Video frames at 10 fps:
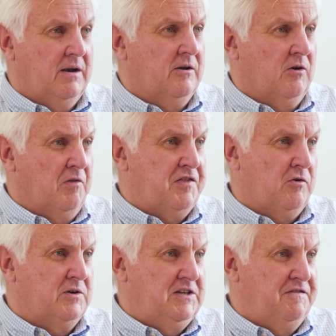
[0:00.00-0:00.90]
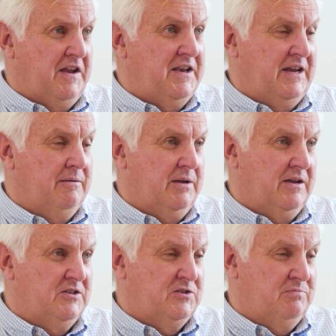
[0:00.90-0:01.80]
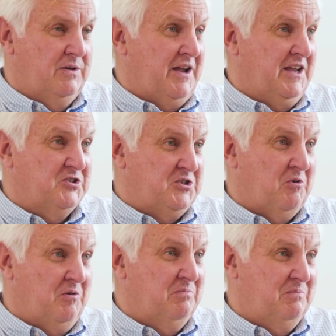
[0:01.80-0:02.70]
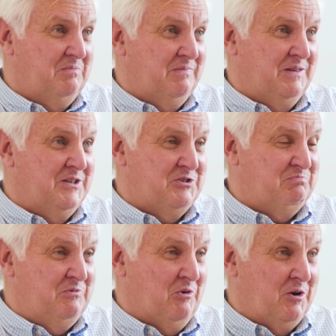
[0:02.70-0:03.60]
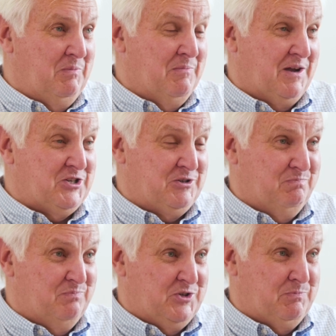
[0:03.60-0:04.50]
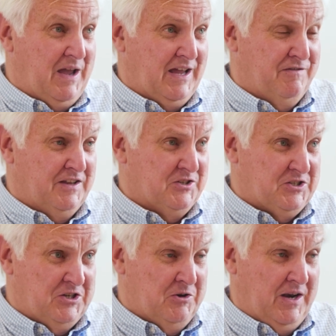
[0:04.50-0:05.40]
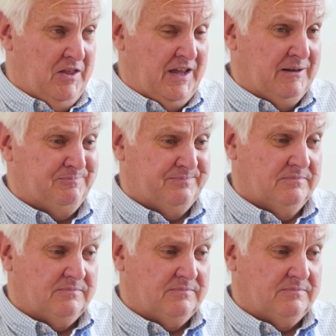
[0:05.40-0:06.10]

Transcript: local authority funding, because there's not going to be much spare funds to do anything.